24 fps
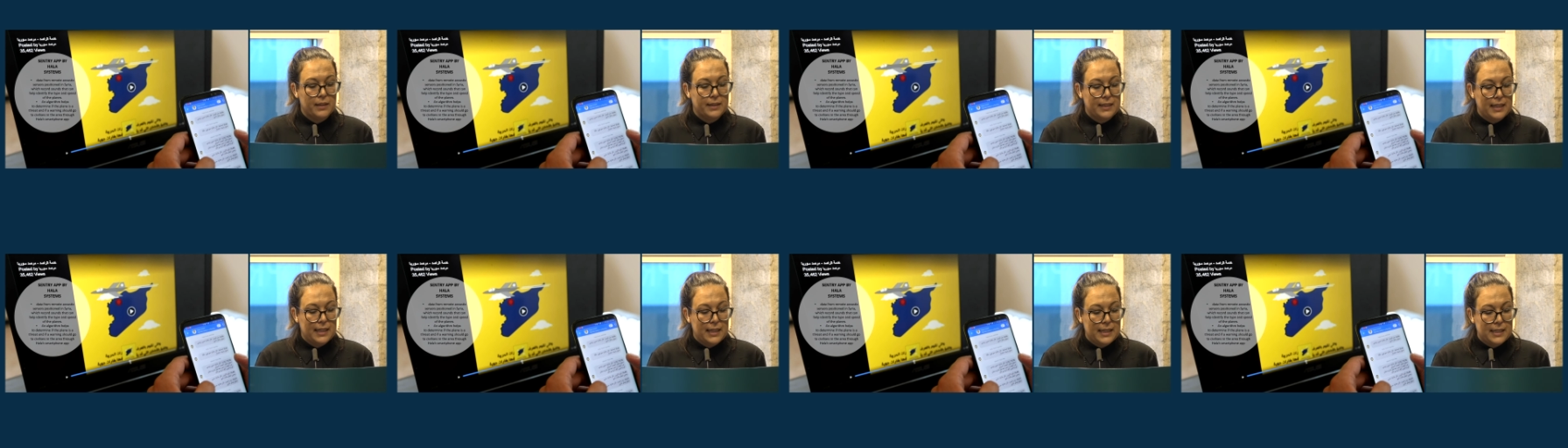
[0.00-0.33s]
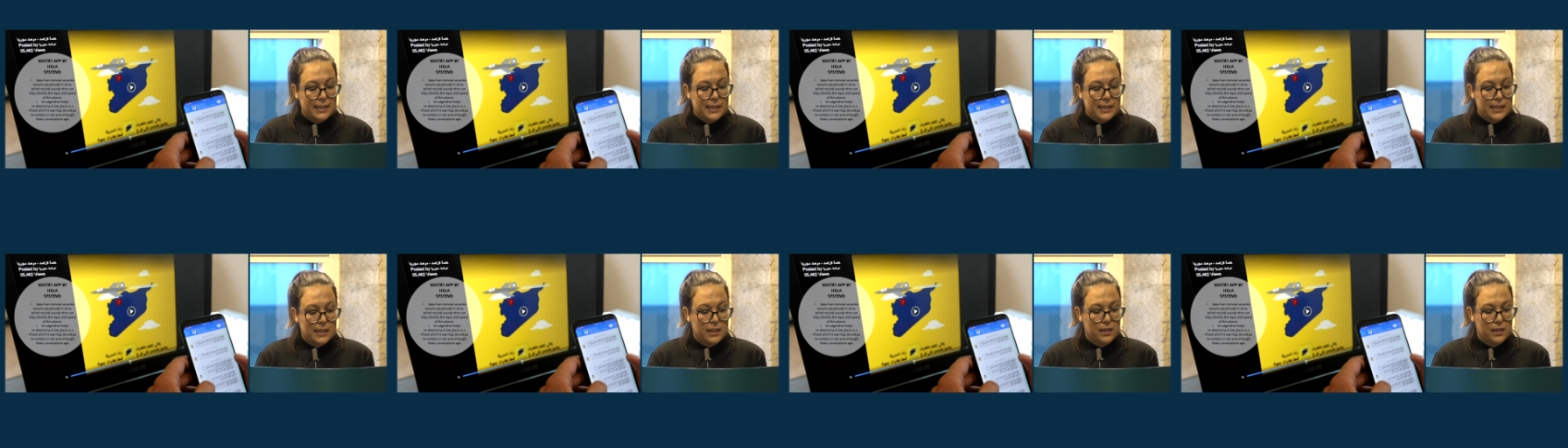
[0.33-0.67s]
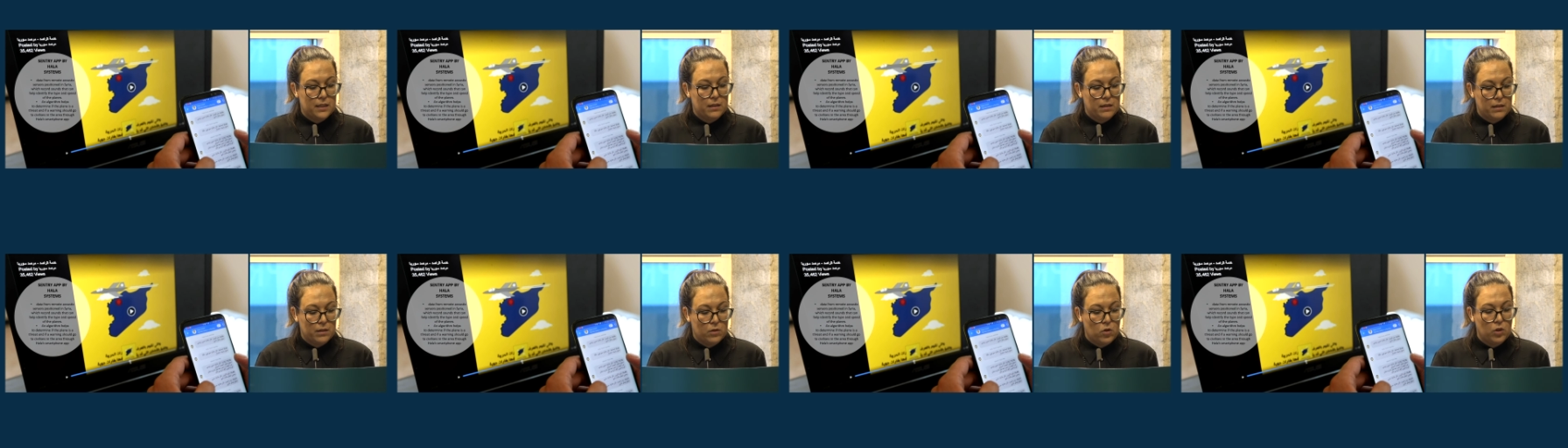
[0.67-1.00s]
that is
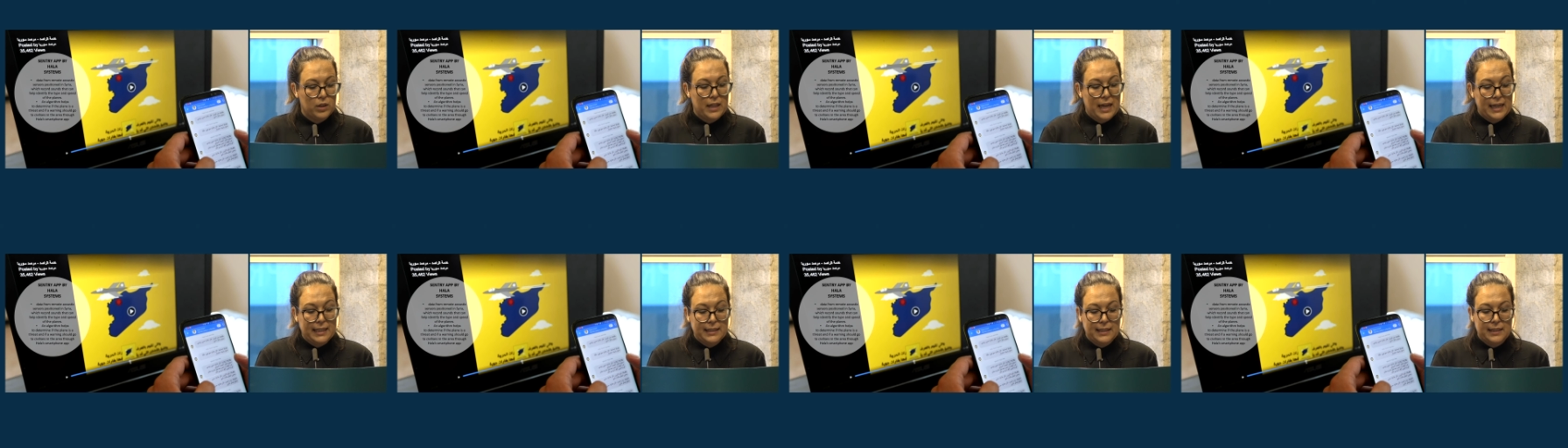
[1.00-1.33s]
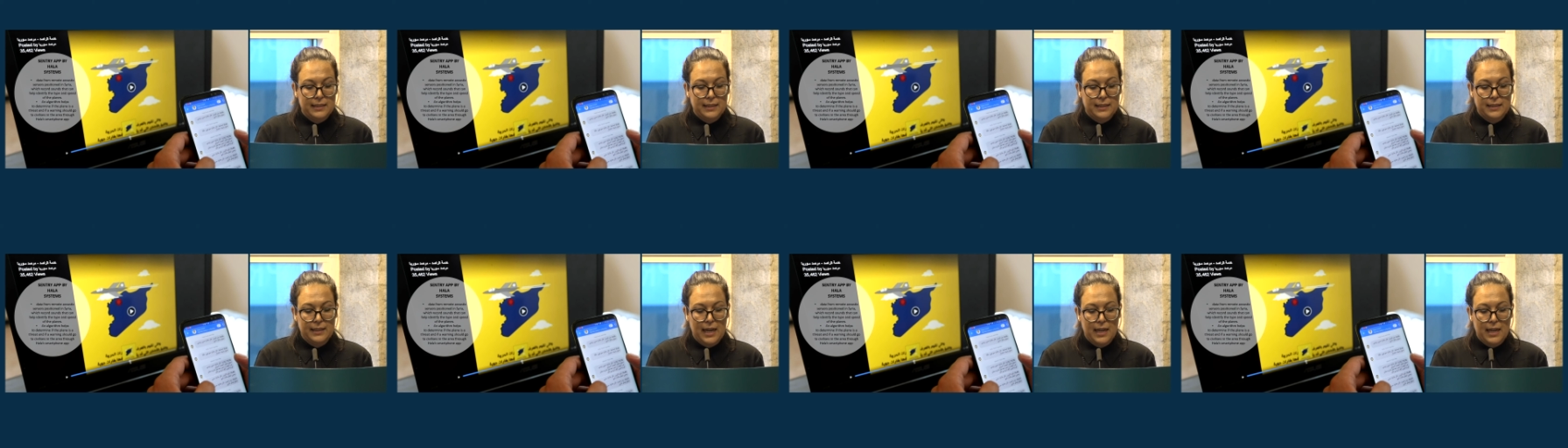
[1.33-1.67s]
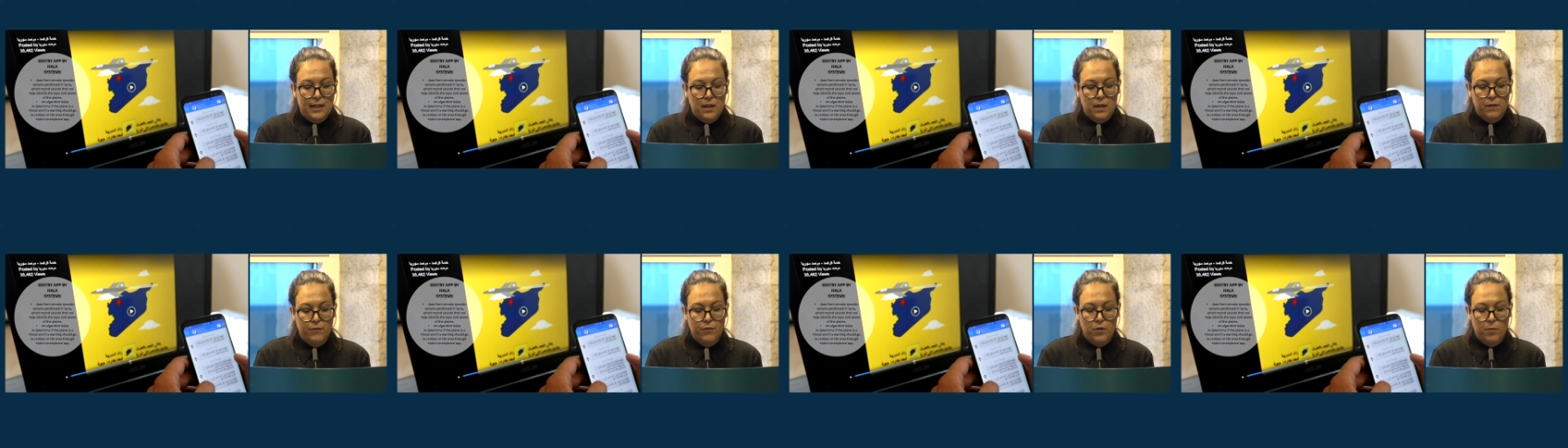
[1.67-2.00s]
uh, collecting the
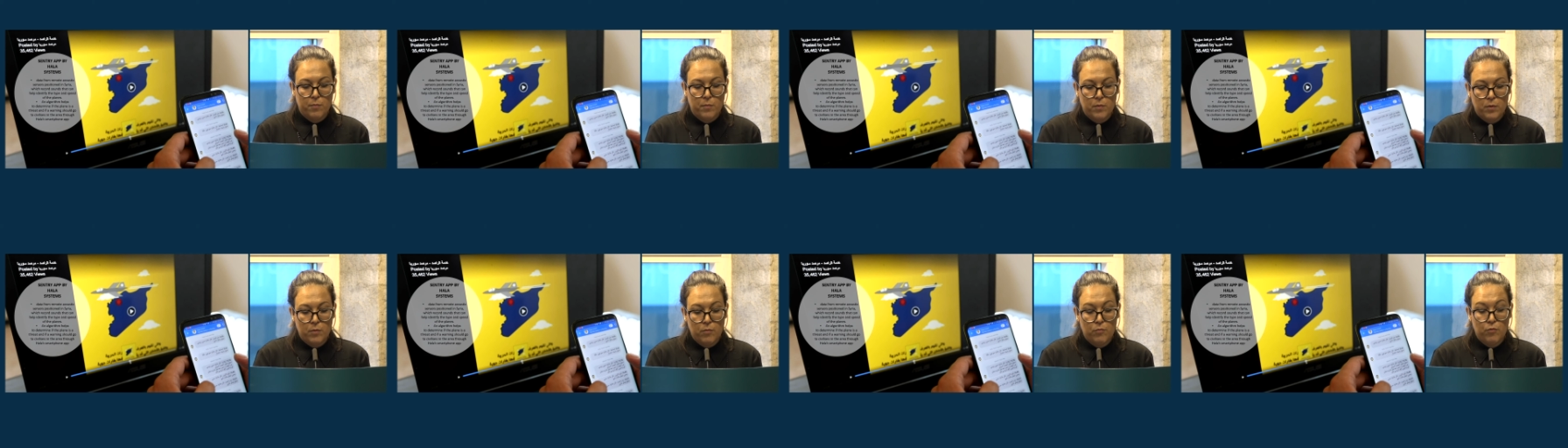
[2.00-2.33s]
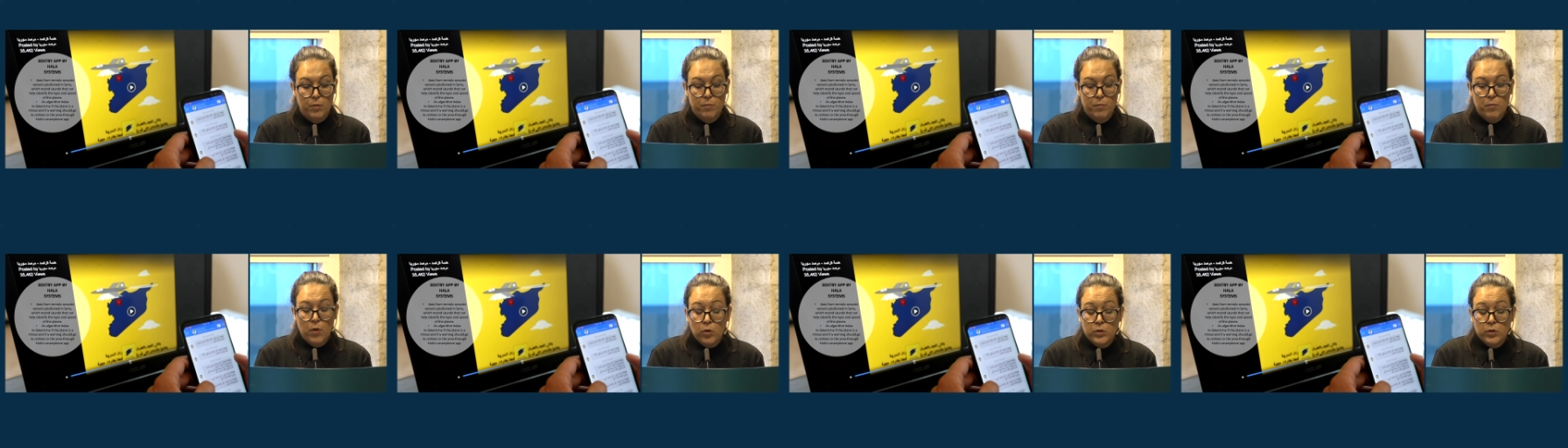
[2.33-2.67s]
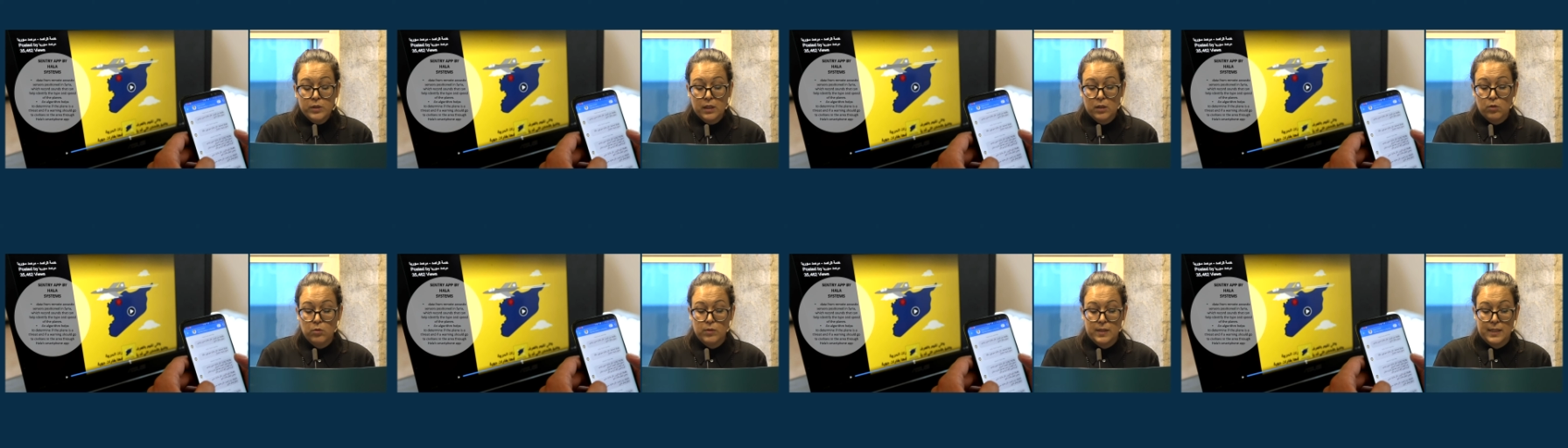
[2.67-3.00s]
data from remote
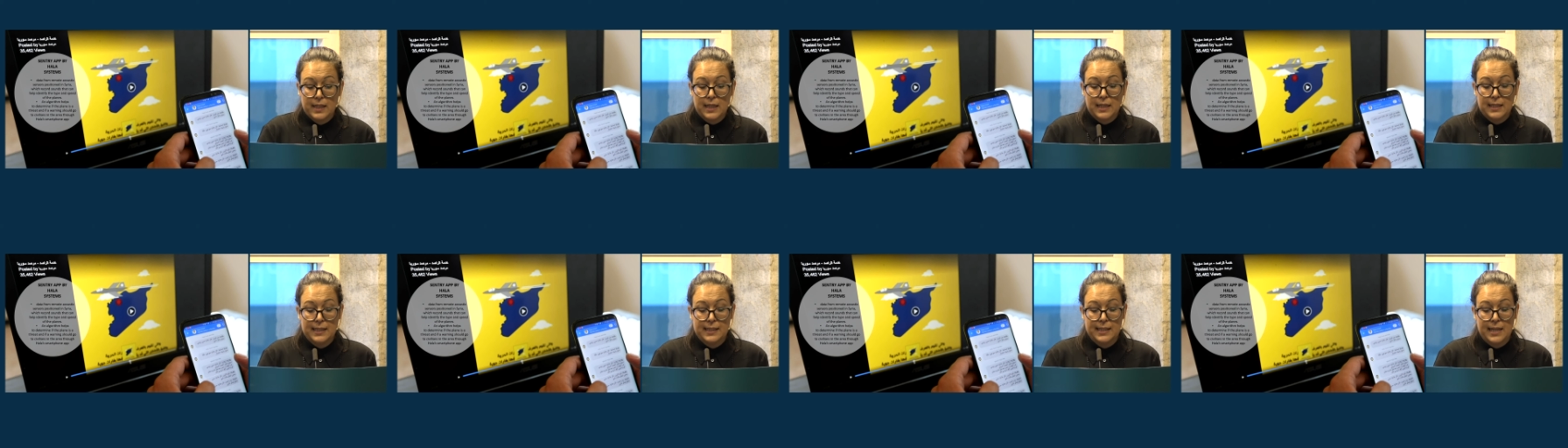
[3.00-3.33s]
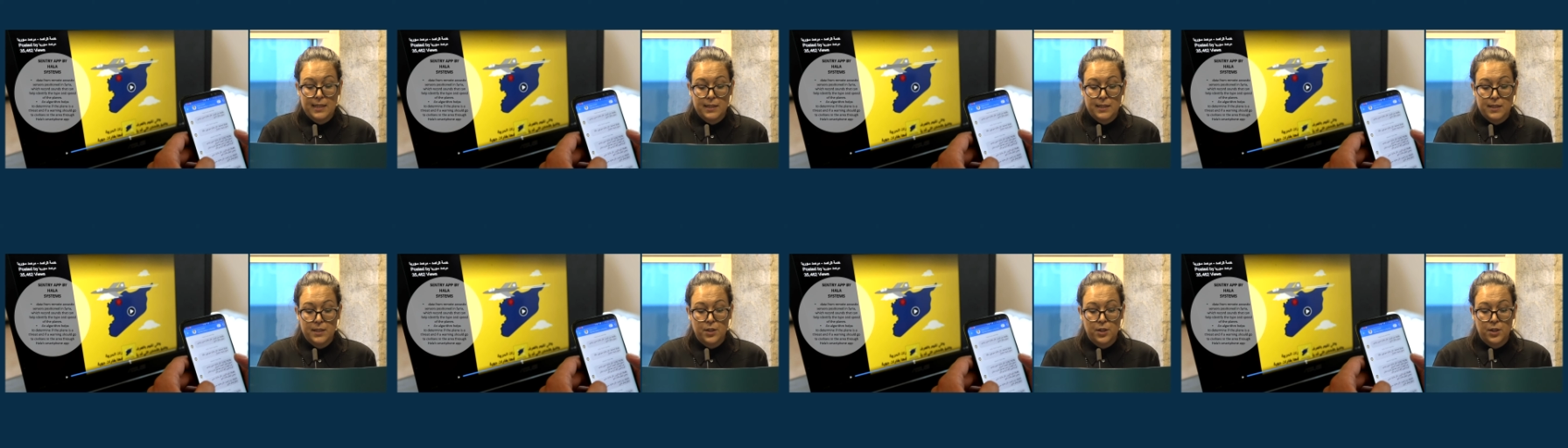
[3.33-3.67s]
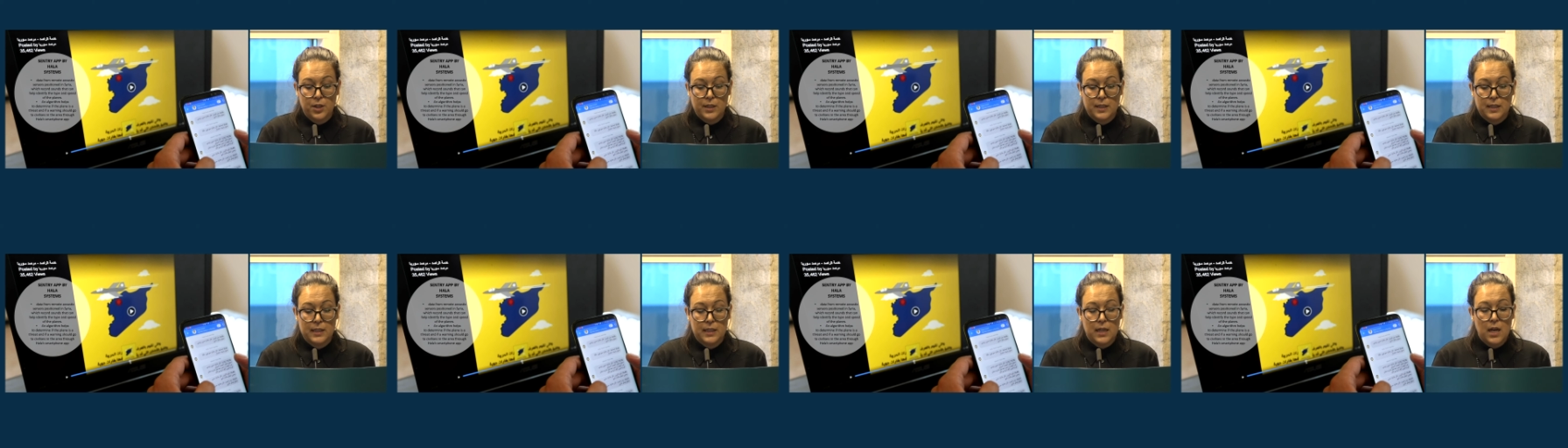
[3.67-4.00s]
acoustic
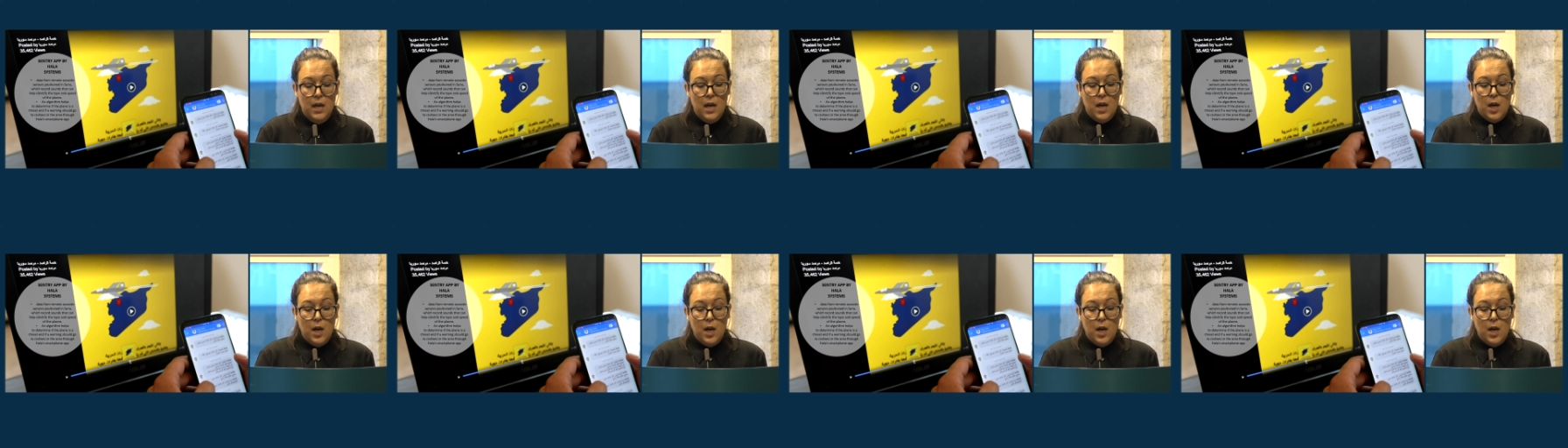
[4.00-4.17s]
sensors